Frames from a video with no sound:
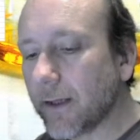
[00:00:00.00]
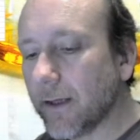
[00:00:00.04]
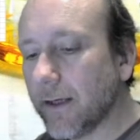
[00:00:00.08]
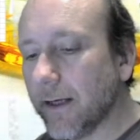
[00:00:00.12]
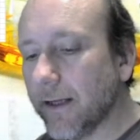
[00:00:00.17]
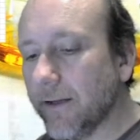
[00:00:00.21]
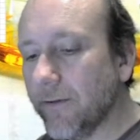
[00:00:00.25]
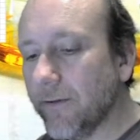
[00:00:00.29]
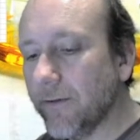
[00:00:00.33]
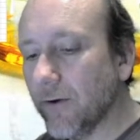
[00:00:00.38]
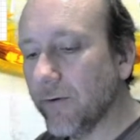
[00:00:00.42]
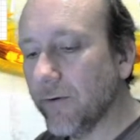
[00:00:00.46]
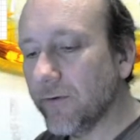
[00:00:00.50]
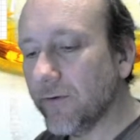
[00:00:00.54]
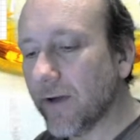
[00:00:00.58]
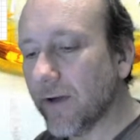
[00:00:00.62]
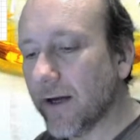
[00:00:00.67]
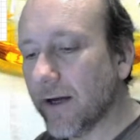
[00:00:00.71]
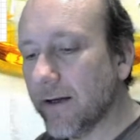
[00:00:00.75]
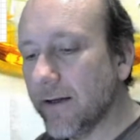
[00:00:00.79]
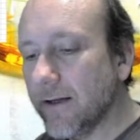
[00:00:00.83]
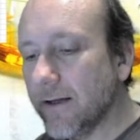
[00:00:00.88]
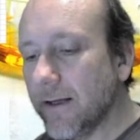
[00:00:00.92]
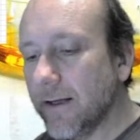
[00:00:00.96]
and those
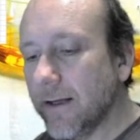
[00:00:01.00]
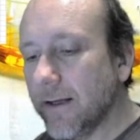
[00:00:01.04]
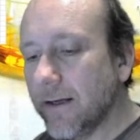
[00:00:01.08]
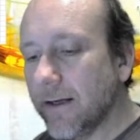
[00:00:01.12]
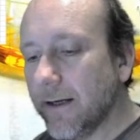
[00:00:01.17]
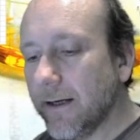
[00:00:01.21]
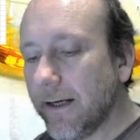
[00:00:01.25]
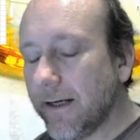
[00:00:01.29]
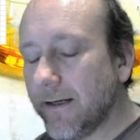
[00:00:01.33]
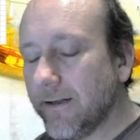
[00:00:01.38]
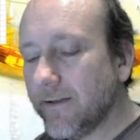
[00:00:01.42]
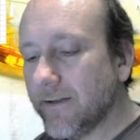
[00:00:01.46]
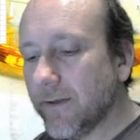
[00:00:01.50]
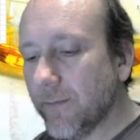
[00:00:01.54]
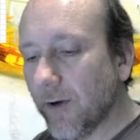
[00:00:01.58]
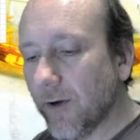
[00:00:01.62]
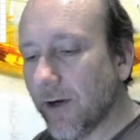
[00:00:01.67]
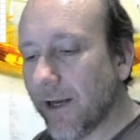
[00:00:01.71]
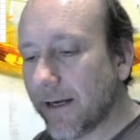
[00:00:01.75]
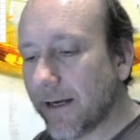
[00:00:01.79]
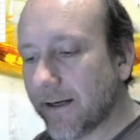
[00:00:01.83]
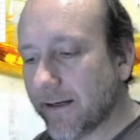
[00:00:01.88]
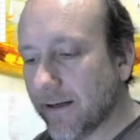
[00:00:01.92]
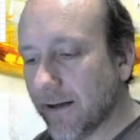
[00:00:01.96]
are
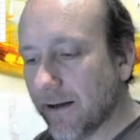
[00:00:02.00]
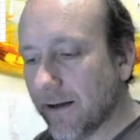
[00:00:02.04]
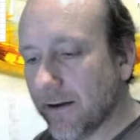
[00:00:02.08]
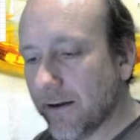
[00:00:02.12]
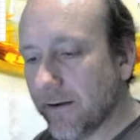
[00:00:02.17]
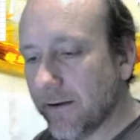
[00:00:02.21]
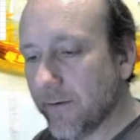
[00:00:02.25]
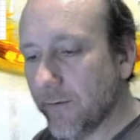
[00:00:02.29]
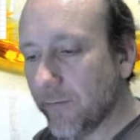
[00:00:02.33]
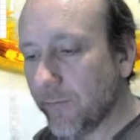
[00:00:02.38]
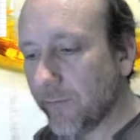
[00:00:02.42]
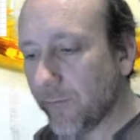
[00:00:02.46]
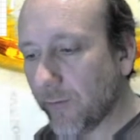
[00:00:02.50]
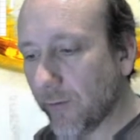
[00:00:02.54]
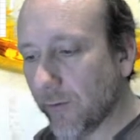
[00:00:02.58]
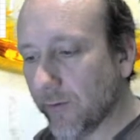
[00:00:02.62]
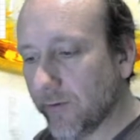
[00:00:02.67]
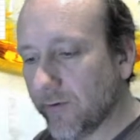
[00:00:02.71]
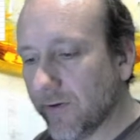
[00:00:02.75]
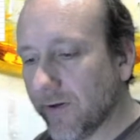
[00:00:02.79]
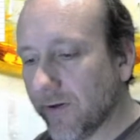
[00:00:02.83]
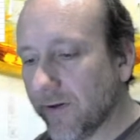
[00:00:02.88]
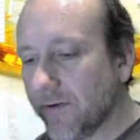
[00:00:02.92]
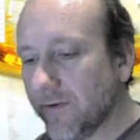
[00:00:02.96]
intermolecular
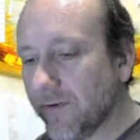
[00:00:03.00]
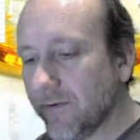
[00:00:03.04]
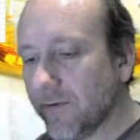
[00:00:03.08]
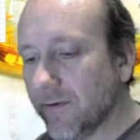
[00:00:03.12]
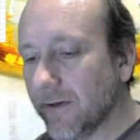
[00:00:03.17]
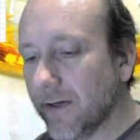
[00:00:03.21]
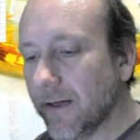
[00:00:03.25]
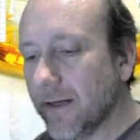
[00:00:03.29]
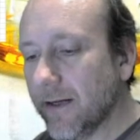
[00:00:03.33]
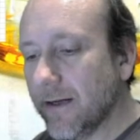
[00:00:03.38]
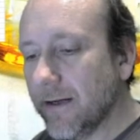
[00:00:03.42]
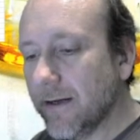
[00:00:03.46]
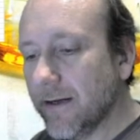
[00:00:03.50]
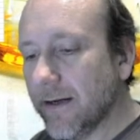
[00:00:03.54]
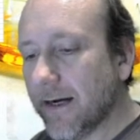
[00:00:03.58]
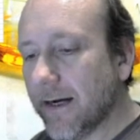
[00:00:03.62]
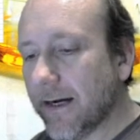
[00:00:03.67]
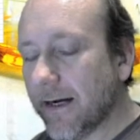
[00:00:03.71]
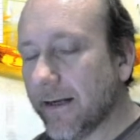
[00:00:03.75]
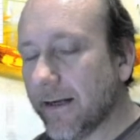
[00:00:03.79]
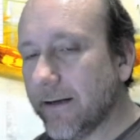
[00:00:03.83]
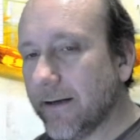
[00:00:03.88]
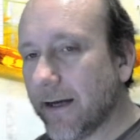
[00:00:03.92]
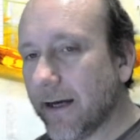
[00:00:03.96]
forces.
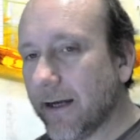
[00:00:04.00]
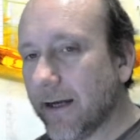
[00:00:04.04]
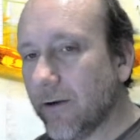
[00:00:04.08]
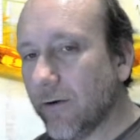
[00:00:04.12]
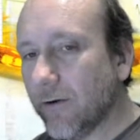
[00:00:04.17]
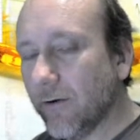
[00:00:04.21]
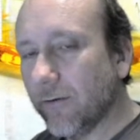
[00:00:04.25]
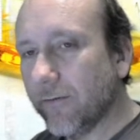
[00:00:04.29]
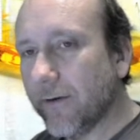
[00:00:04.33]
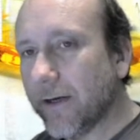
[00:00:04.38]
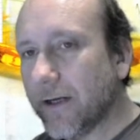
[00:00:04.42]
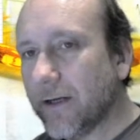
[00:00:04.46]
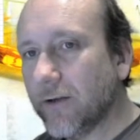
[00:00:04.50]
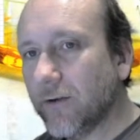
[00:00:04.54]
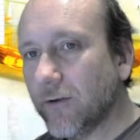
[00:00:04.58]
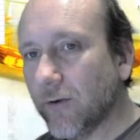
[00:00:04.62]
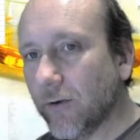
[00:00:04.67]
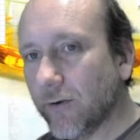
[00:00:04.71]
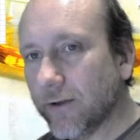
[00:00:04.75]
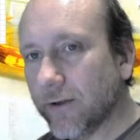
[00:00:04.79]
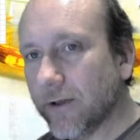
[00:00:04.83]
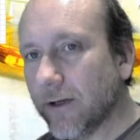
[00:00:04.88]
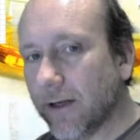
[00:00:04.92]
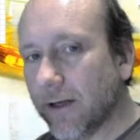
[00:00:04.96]
And I already
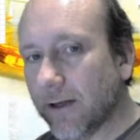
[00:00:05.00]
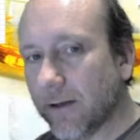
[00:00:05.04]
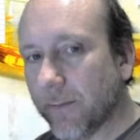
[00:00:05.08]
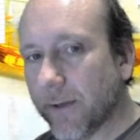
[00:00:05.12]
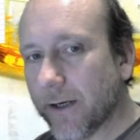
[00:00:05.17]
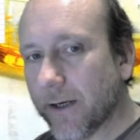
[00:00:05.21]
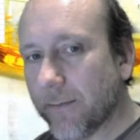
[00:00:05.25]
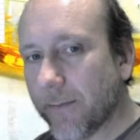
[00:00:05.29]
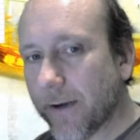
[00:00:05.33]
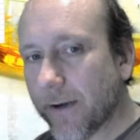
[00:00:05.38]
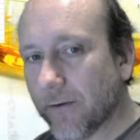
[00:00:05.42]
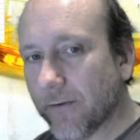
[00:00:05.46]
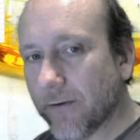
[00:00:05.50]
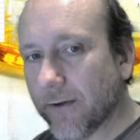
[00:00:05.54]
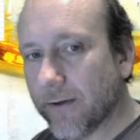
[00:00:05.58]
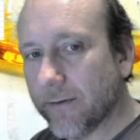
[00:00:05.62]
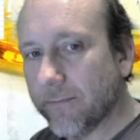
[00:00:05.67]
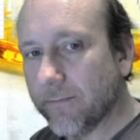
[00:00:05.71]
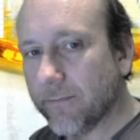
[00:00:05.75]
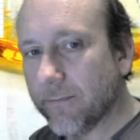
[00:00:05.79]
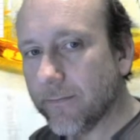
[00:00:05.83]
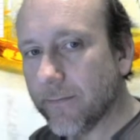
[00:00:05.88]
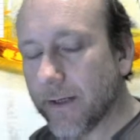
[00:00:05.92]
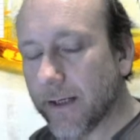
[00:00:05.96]
talked a little bit about
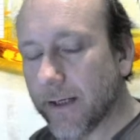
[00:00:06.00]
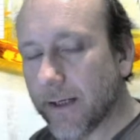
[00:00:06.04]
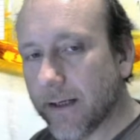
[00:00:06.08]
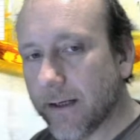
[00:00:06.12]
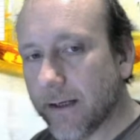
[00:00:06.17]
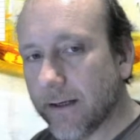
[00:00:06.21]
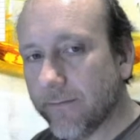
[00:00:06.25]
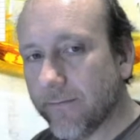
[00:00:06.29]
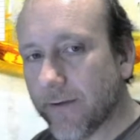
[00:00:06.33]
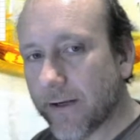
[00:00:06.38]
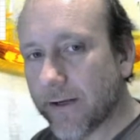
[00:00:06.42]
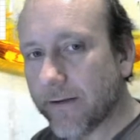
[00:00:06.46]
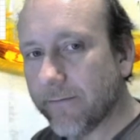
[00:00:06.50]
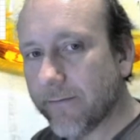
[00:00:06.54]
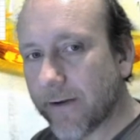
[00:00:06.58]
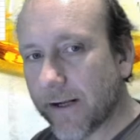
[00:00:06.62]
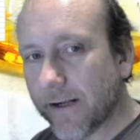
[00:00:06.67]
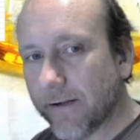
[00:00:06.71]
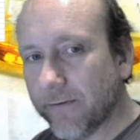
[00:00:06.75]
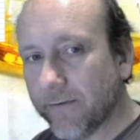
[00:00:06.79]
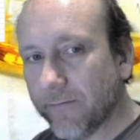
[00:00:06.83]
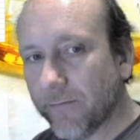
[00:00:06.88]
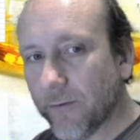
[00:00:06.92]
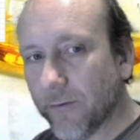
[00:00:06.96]
them, van der
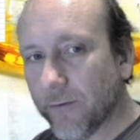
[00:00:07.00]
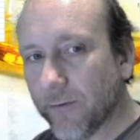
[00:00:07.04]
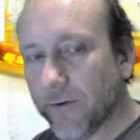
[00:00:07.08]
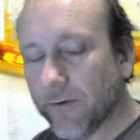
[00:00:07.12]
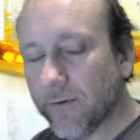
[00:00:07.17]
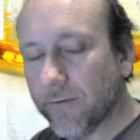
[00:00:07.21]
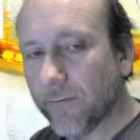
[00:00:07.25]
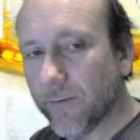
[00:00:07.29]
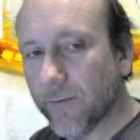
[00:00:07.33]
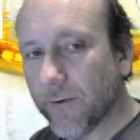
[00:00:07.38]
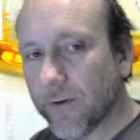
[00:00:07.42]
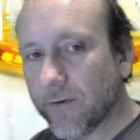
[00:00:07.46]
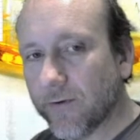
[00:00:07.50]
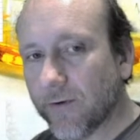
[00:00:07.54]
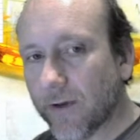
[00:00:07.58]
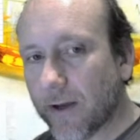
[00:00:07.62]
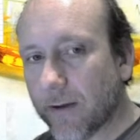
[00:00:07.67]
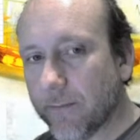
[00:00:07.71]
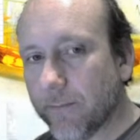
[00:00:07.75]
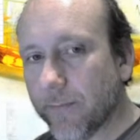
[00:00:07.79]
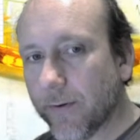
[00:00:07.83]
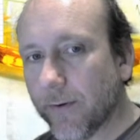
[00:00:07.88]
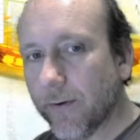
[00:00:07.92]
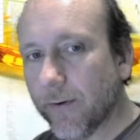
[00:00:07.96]
Waals forces, for
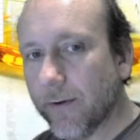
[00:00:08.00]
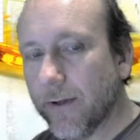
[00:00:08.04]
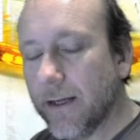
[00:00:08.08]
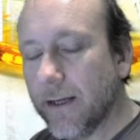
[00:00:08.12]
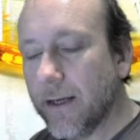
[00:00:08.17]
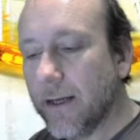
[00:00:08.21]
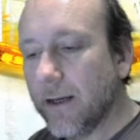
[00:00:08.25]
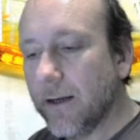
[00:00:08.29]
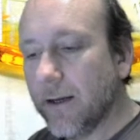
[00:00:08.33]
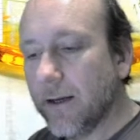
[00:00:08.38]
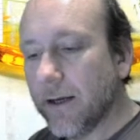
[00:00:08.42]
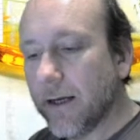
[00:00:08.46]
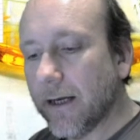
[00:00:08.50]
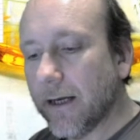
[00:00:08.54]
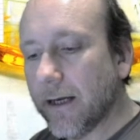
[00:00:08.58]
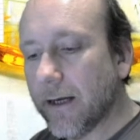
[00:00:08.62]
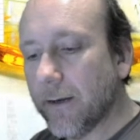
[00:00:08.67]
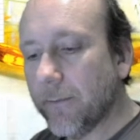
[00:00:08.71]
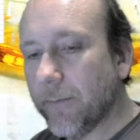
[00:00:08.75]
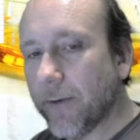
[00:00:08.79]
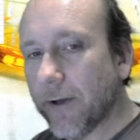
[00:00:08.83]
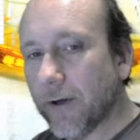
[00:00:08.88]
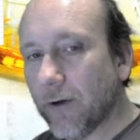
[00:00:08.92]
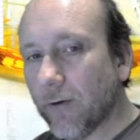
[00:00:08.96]
example,
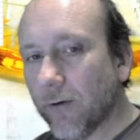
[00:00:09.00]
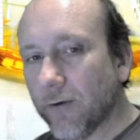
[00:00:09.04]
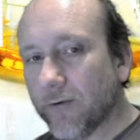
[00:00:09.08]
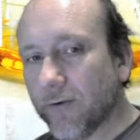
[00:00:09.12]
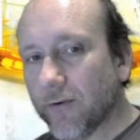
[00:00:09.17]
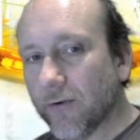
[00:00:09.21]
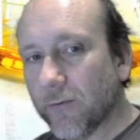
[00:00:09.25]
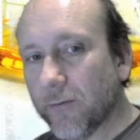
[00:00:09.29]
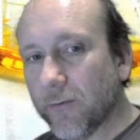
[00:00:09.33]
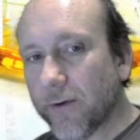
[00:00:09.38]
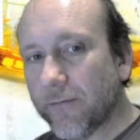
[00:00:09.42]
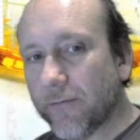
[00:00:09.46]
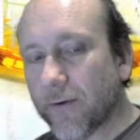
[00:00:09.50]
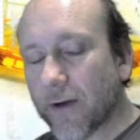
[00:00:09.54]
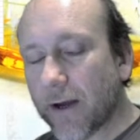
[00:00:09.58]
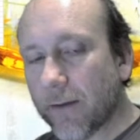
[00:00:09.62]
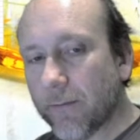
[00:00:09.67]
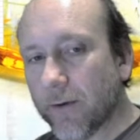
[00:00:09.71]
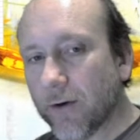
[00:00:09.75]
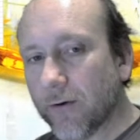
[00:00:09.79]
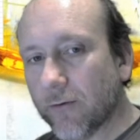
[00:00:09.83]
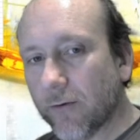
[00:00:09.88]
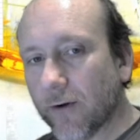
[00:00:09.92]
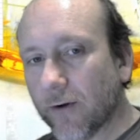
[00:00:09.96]
but also we've
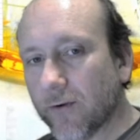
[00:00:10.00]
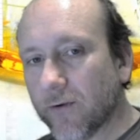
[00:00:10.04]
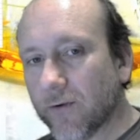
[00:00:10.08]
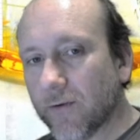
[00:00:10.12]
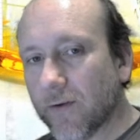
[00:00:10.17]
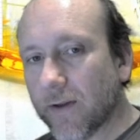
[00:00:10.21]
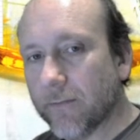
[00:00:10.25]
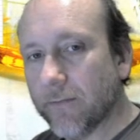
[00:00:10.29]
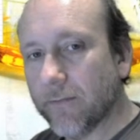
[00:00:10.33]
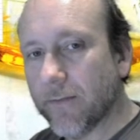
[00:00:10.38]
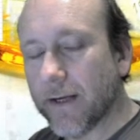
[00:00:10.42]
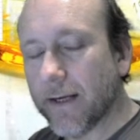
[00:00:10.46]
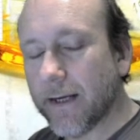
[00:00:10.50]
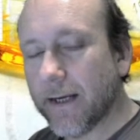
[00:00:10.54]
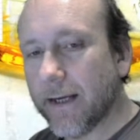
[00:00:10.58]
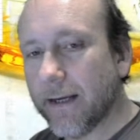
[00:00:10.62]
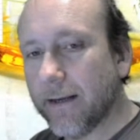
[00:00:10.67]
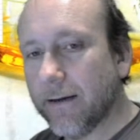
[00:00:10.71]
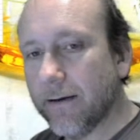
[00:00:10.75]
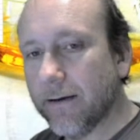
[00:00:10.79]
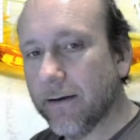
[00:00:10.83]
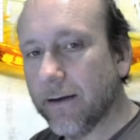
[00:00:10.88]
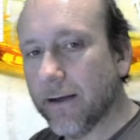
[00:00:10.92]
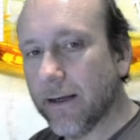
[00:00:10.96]
come across them
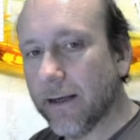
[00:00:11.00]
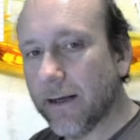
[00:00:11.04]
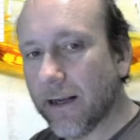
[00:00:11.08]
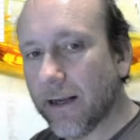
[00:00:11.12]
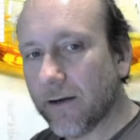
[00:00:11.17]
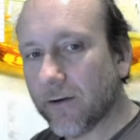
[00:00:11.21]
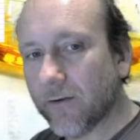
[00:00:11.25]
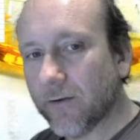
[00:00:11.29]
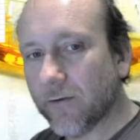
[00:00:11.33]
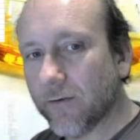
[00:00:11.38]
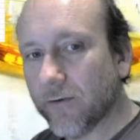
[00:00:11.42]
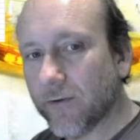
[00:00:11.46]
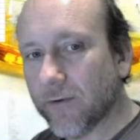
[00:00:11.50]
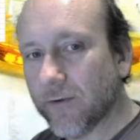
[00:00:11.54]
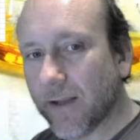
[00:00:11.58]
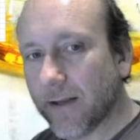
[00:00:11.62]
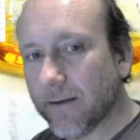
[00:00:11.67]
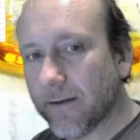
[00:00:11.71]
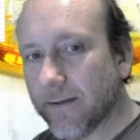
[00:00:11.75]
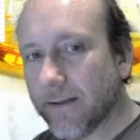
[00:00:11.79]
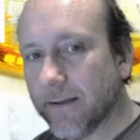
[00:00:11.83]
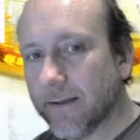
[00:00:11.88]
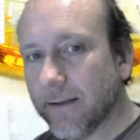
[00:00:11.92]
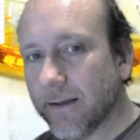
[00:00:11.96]
in
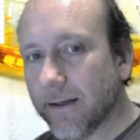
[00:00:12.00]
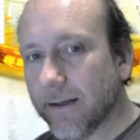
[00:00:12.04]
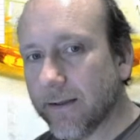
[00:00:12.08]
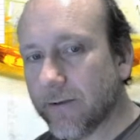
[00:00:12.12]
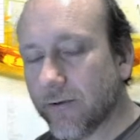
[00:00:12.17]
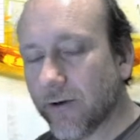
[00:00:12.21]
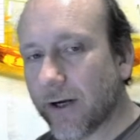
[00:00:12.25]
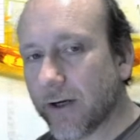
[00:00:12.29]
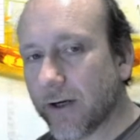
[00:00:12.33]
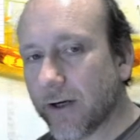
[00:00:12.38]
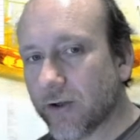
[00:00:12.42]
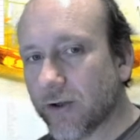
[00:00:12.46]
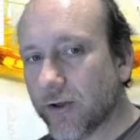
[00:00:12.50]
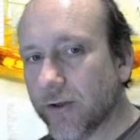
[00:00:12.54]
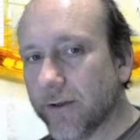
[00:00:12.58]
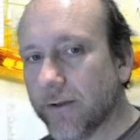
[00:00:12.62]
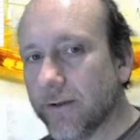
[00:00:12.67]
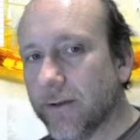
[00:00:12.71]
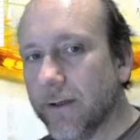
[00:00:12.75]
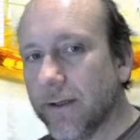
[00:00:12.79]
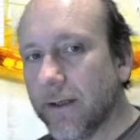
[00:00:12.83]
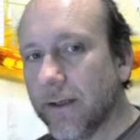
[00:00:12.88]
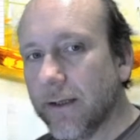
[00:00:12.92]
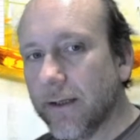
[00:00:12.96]
electrostatic
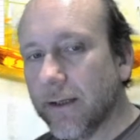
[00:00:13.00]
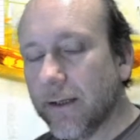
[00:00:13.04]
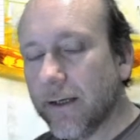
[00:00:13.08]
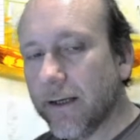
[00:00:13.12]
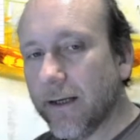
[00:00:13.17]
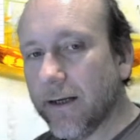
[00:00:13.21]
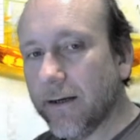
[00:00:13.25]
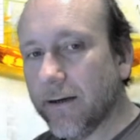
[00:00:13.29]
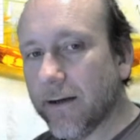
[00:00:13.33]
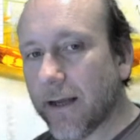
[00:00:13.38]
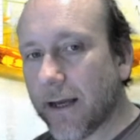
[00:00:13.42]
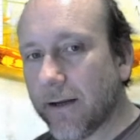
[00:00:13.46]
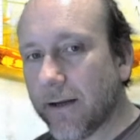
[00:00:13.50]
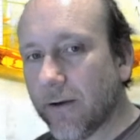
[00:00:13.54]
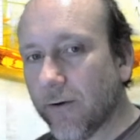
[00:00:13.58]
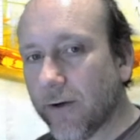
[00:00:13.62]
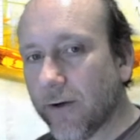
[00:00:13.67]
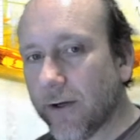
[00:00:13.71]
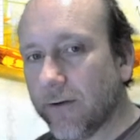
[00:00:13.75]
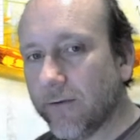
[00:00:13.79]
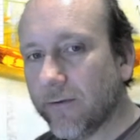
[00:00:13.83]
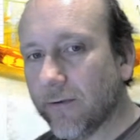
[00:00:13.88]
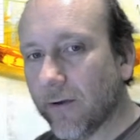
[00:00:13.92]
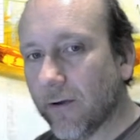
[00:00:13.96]
attraction, in
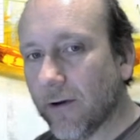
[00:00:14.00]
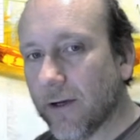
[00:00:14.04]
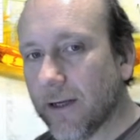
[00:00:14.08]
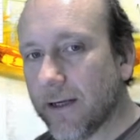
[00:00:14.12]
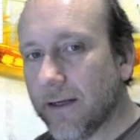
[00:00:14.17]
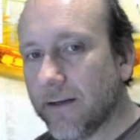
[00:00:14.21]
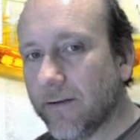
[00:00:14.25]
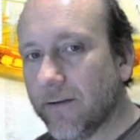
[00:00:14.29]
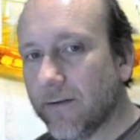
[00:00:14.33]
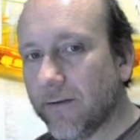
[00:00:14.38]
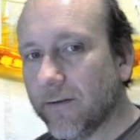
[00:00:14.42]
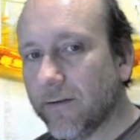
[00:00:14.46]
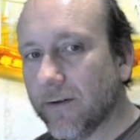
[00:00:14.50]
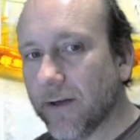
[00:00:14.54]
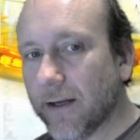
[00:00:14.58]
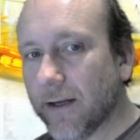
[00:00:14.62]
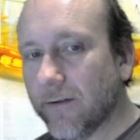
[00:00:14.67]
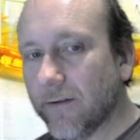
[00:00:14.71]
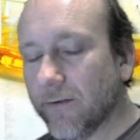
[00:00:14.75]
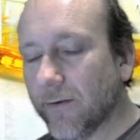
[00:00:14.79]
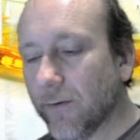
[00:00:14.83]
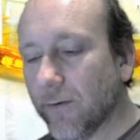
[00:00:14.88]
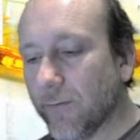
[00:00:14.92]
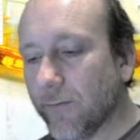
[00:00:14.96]
ionic solids,
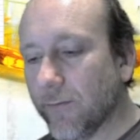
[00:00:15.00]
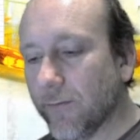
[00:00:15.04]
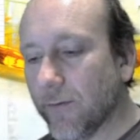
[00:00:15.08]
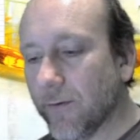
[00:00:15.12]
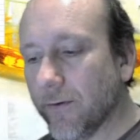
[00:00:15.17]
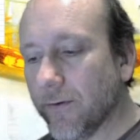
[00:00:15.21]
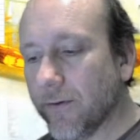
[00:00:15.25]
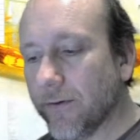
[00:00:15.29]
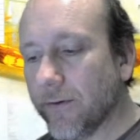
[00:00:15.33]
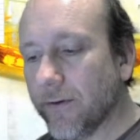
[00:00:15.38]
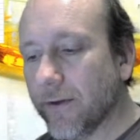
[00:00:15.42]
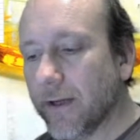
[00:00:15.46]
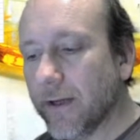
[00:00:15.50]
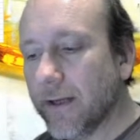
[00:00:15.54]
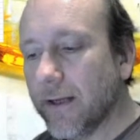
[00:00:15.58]
and so forth.